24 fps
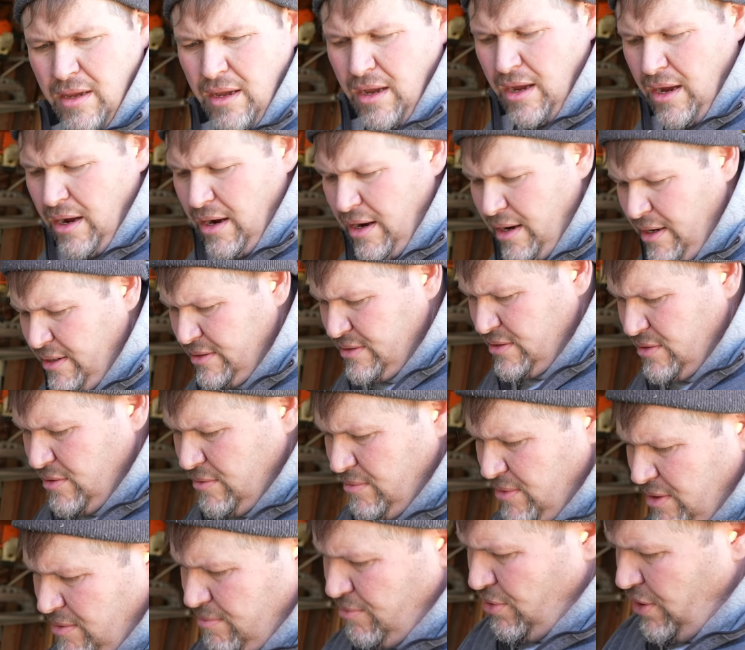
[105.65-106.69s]
Alright, so I'm
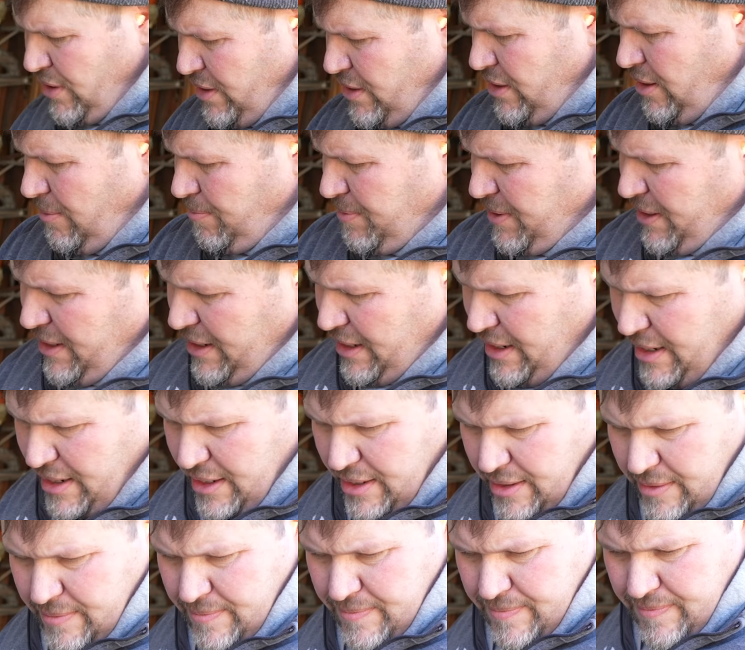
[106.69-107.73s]
going to bring it up
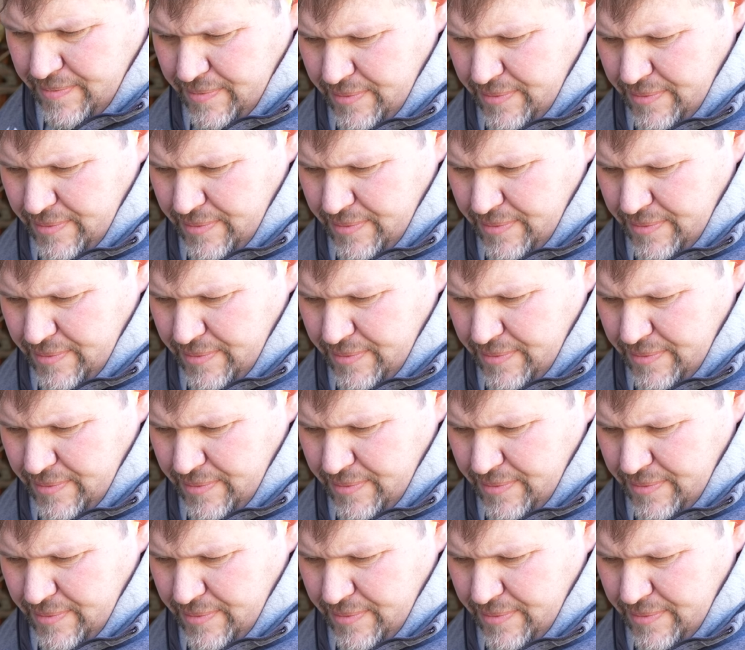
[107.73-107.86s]
again.